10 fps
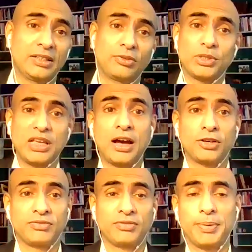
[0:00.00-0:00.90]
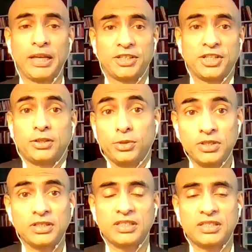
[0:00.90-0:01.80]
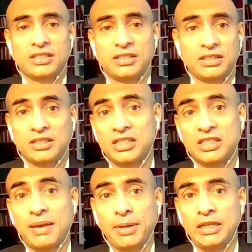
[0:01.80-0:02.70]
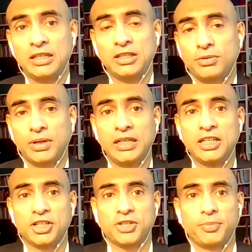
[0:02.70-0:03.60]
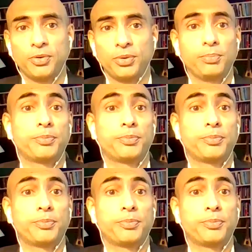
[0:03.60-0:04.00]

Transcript: was out of the picture, couldn't step into a leadership role.